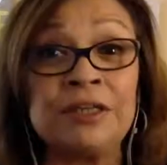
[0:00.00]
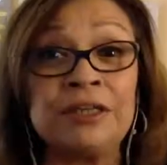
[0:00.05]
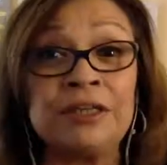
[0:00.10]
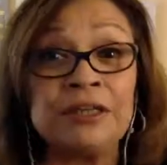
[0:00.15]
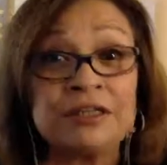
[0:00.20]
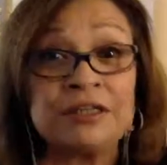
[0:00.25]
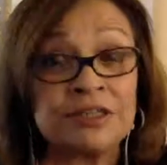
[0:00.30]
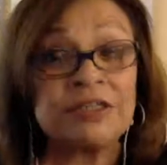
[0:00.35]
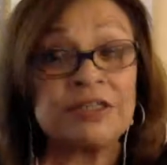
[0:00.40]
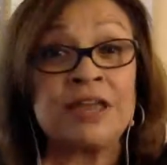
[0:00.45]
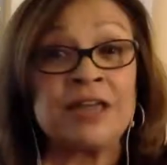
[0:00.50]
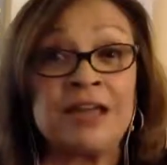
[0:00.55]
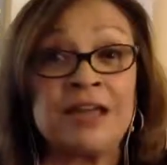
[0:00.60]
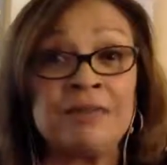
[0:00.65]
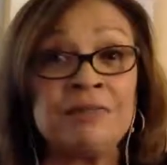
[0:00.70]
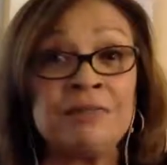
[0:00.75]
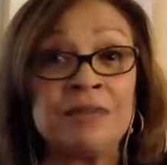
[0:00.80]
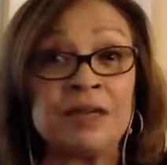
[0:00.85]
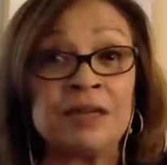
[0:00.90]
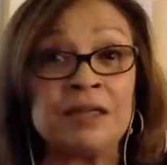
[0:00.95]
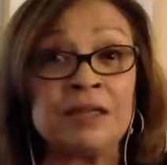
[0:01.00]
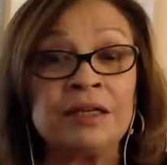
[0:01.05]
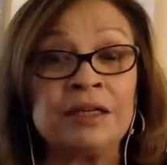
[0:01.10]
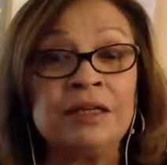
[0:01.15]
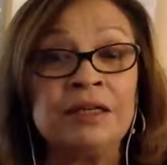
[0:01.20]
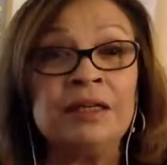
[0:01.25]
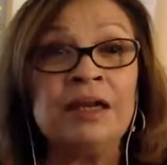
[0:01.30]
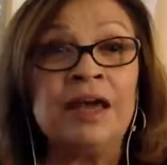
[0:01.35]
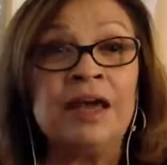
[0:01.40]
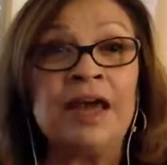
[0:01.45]
statement.
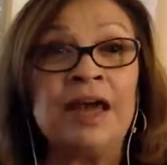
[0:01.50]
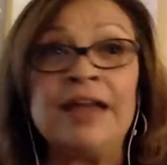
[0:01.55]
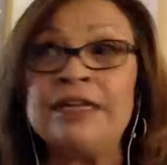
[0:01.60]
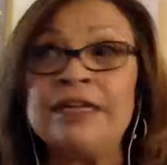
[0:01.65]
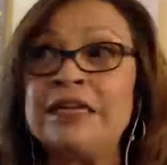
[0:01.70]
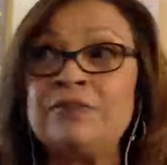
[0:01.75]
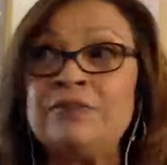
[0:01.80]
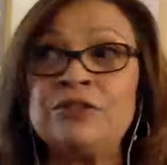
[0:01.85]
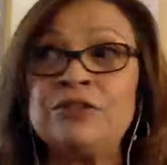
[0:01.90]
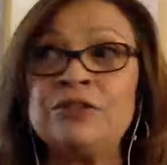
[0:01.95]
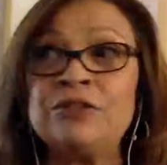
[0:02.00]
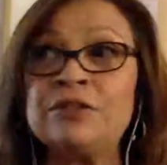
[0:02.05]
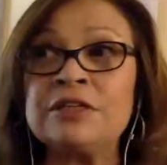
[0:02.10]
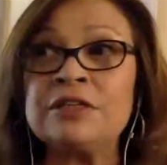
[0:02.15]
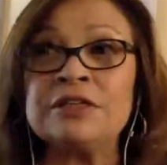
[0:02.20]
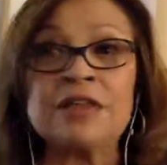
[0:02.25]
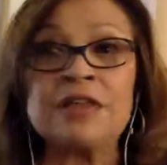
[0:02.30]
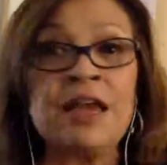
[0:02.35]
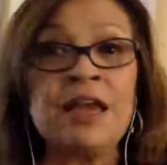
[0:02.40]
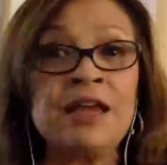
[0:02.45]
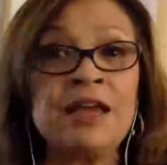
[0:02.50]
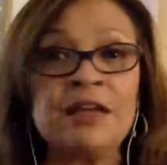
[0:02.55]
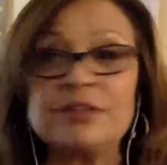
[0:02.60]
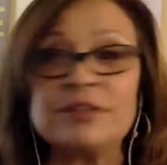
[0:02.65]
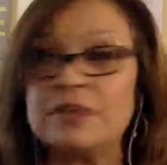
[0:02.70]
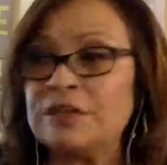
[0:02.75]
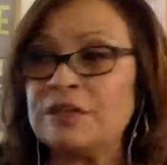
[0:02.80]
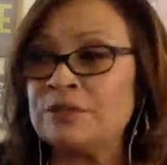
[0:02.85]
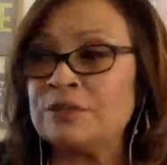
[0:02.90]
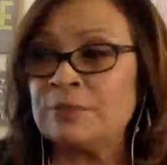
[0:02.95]
And even to this day, I'll
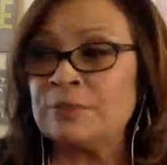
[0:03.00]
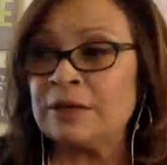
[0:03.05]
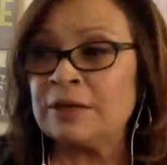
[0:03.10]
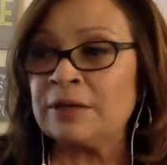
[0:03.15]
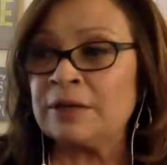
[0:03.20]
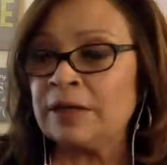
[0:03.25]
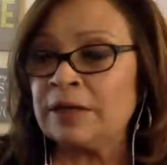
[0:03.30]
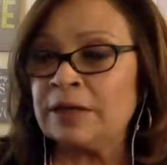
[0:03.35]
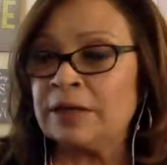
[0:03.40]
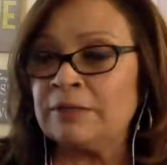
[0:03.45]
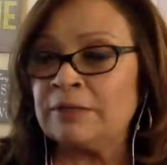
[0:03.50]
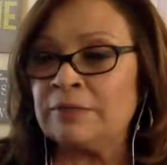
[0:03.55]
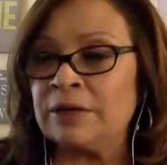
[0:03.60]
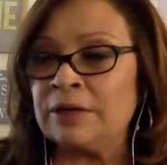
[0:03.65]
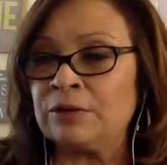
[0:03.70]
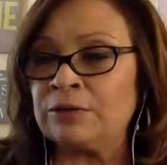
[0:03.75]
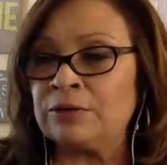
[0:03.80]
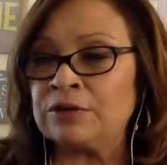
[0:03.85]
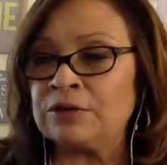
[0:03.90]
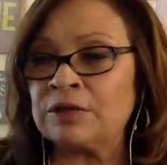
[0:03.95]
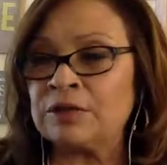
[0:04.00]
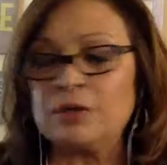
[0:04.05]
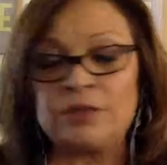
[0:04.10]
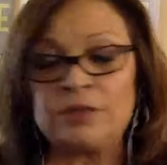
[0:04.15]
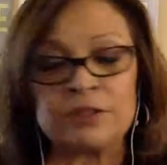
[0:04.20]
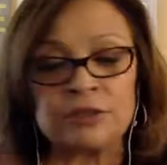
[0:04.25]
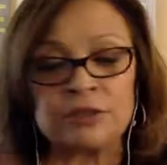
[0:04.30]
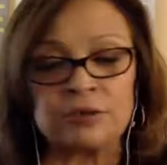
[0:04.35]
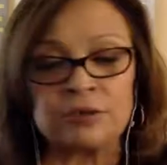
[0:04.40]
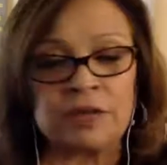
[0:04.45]
say to my older son, who
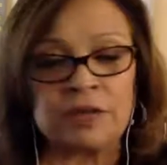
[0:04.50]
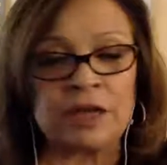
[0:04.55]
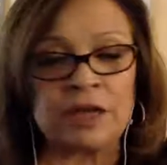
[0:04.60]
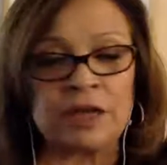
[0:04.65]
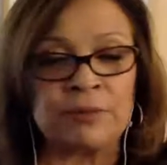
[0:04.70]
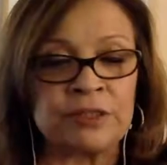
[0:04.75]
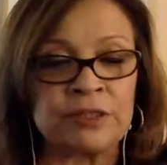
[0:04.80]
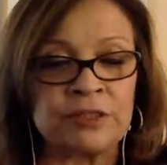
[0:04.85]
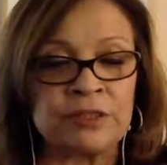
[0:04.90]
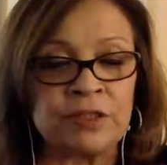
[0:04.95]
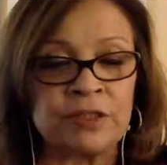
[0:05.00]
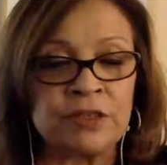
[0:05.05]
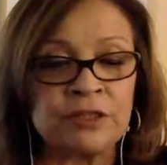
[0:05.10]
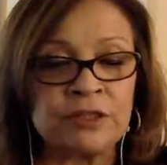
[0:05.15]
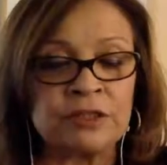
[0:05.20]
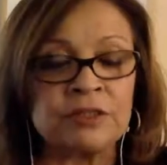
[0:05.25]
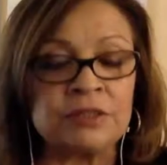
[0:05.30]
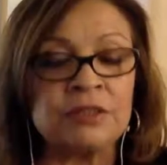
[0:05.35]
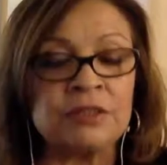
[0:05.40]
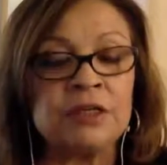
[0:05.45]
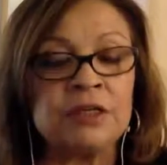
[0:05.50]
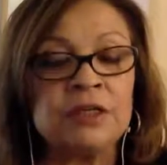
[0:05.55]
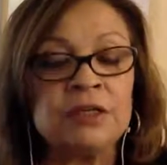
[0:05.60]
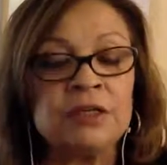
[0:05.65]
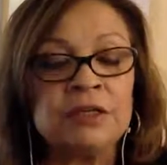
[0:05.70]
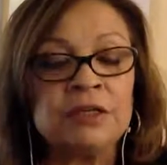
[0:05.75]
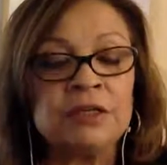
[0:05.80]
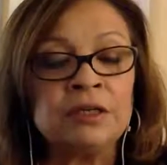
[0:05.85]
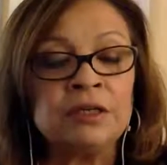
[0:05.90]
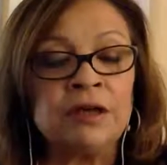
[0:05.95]
has to do a lot of presentations,
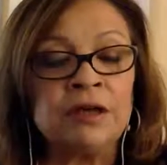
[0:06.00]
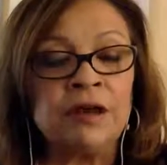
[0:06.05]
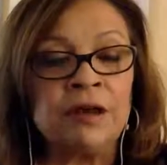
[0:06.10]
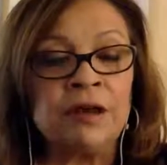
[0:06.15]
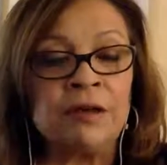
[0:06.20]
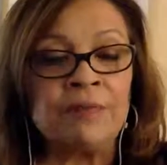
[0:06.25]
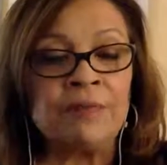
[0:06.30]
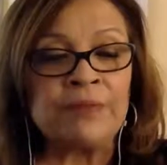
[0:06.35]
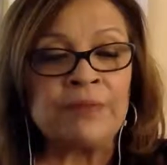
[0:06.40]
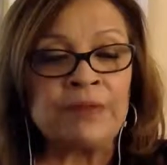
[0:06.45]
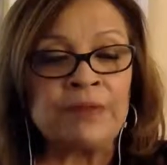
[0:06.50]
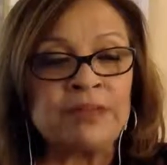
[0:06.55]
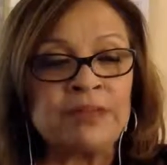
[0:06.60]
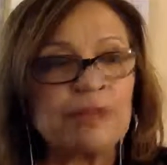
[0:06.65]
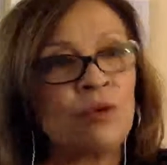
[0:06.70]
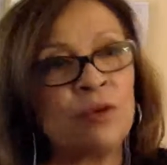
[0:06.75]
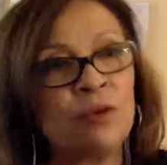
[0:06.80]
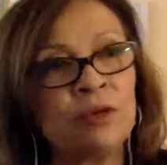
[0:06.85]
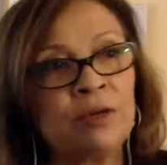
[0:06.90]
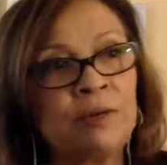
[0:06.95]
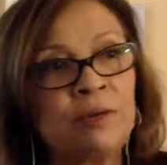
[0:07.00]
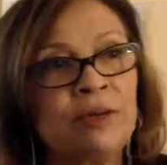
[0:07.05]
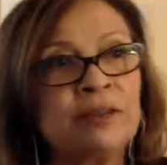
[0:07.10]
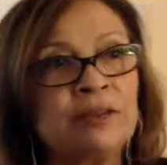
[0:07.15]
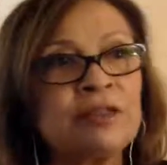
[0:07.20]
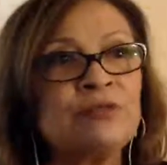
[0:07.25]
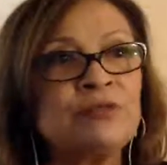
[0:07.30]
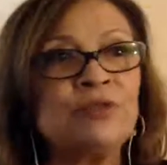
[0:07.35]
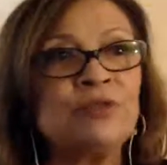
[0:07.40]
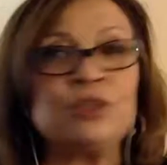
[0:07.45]
I'll say, well, what about
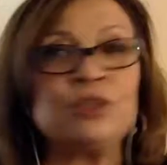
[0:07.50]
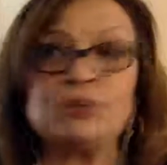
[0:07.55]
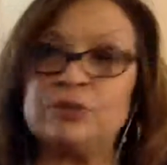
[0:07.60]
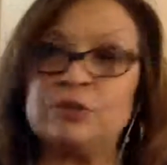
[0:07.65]
this feature?